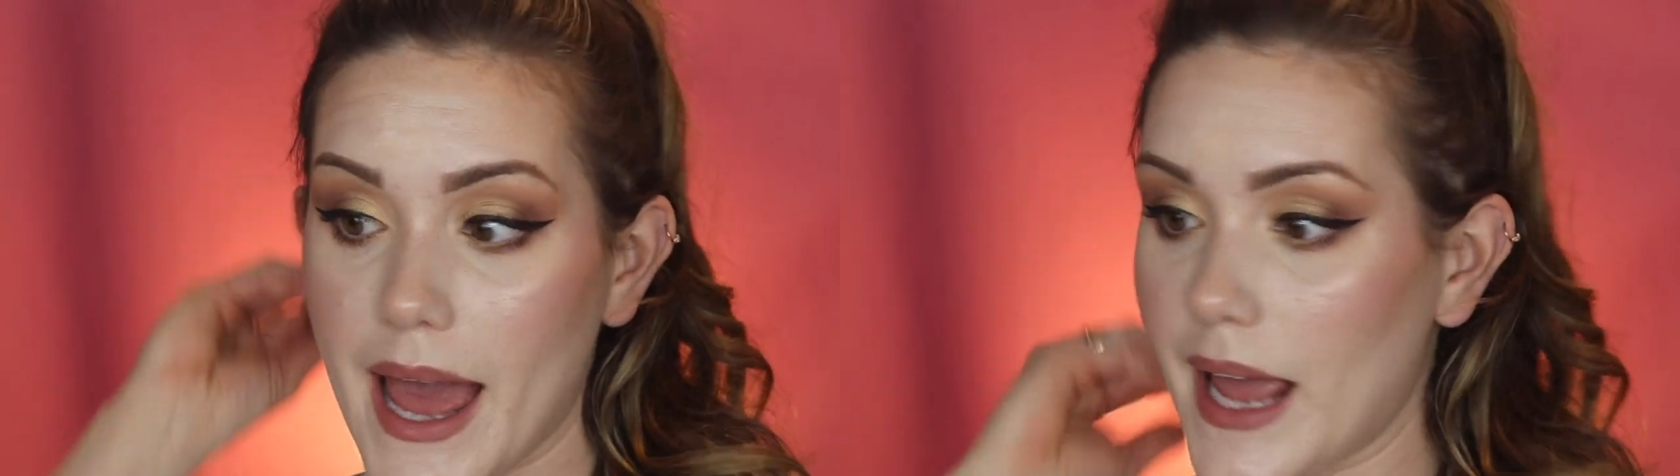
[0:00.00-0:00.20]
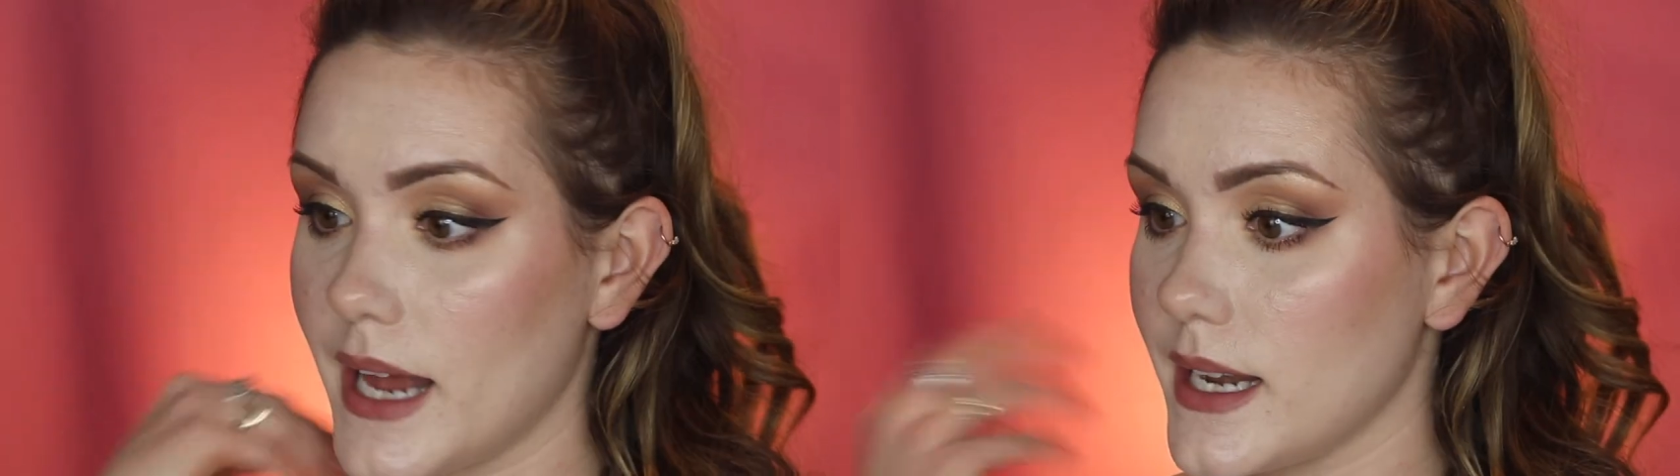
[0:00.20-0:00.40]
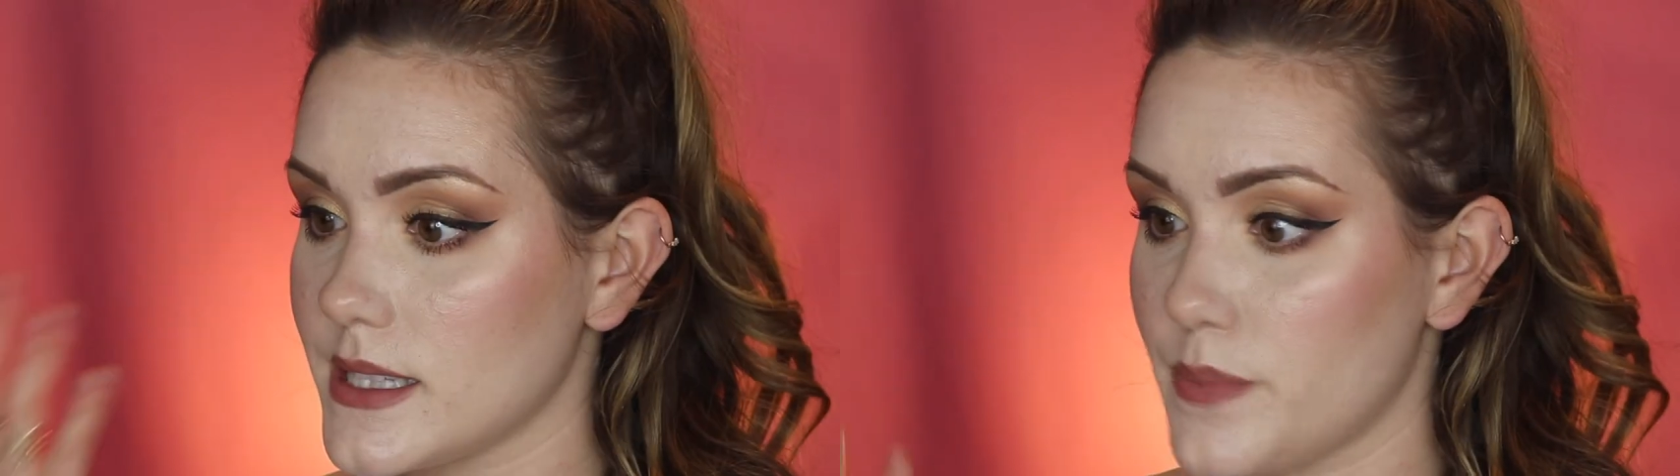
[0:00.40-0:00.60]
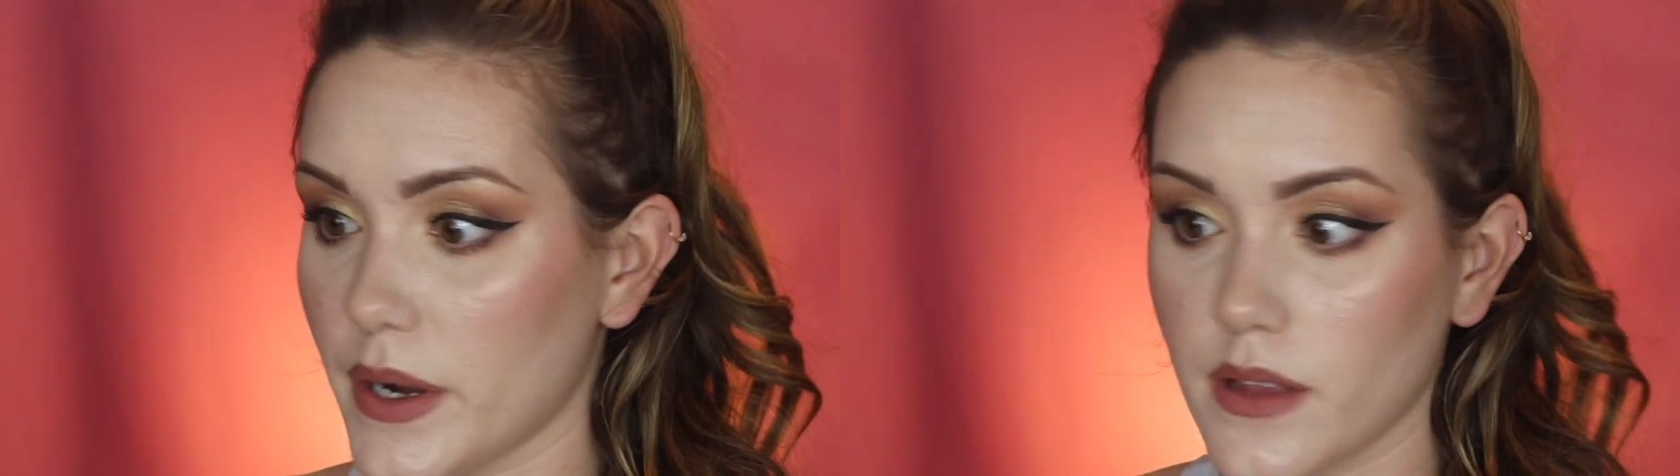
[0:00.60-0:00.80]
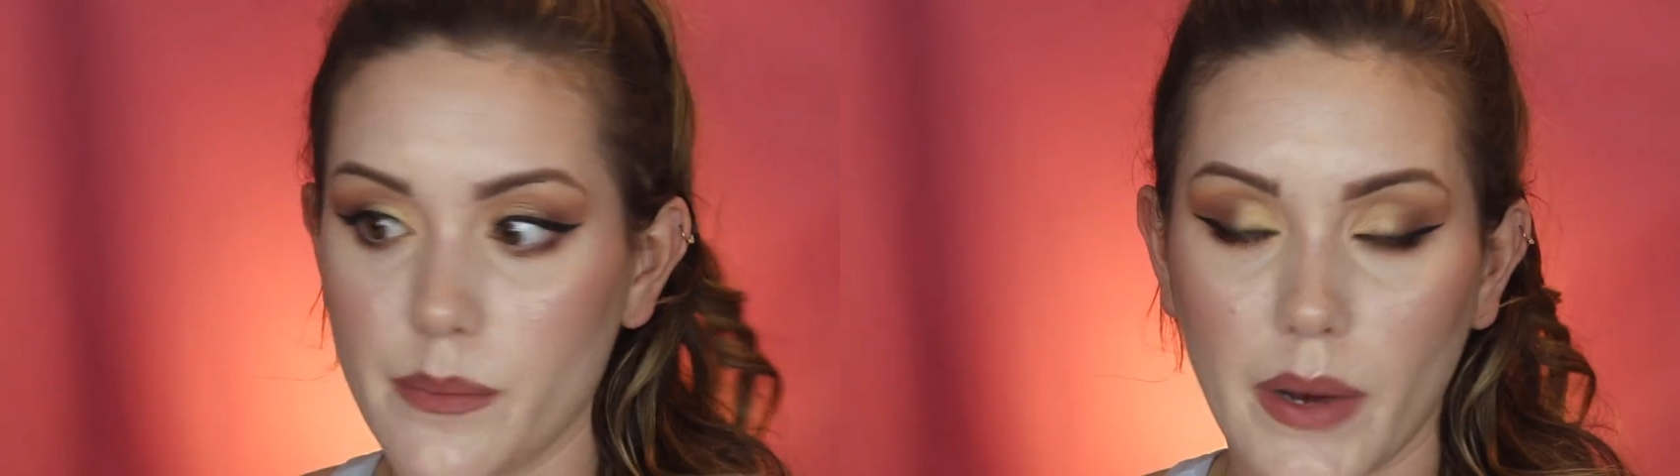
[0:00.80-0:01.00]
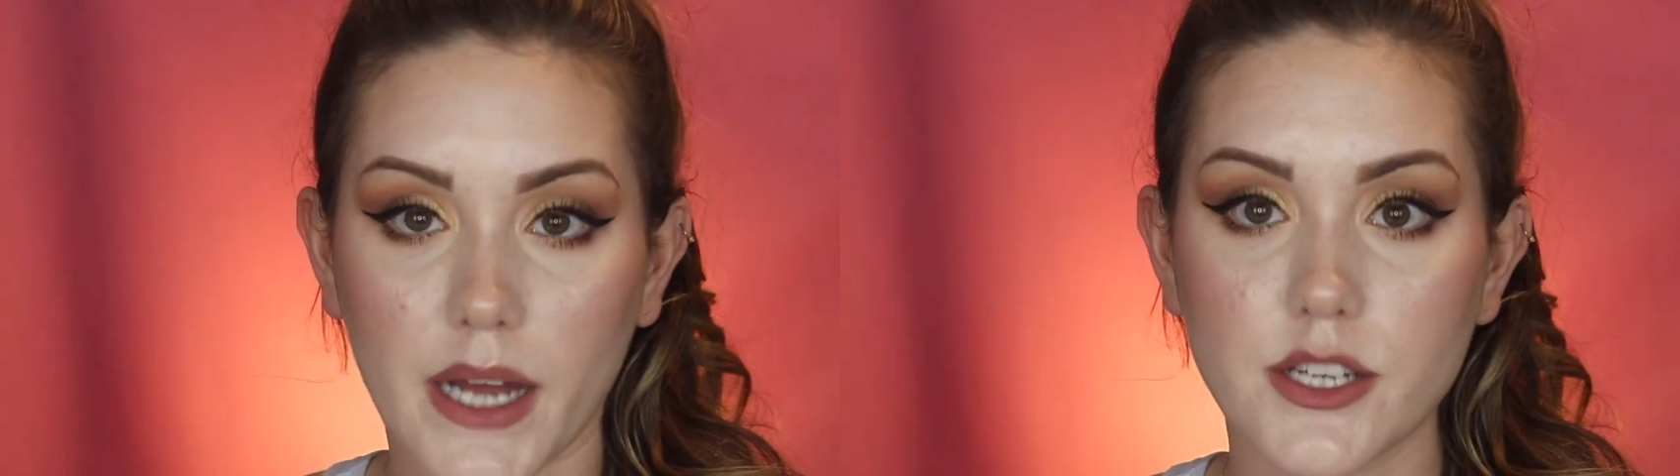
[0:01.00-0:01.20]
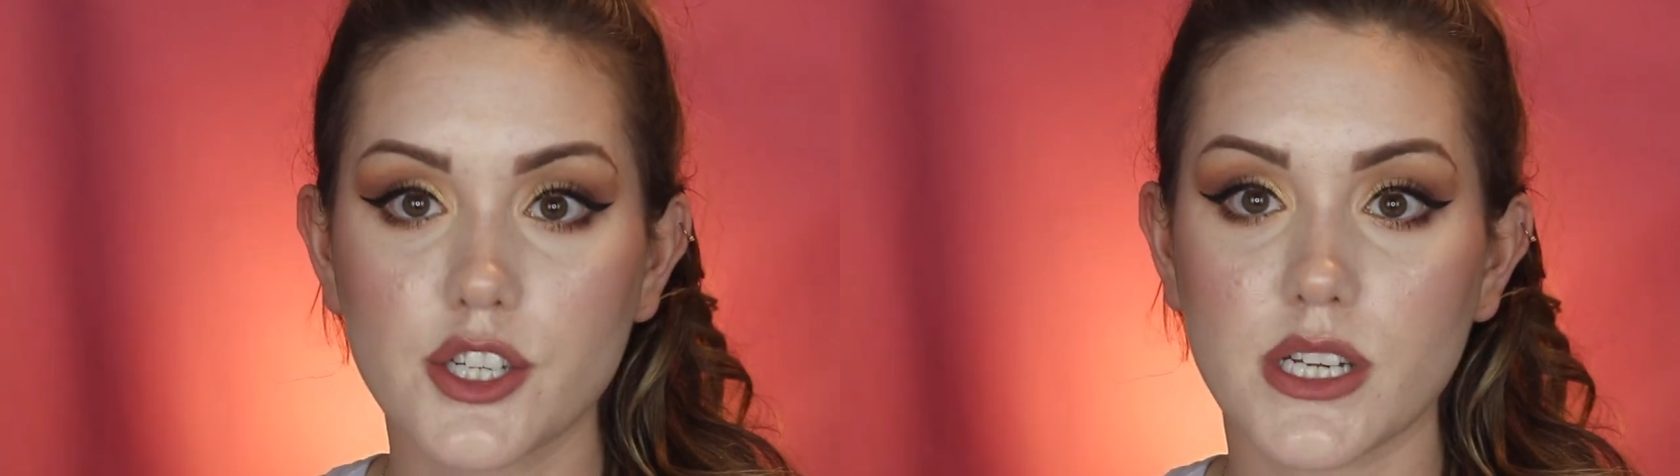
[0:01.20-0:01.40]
and it's barely budged,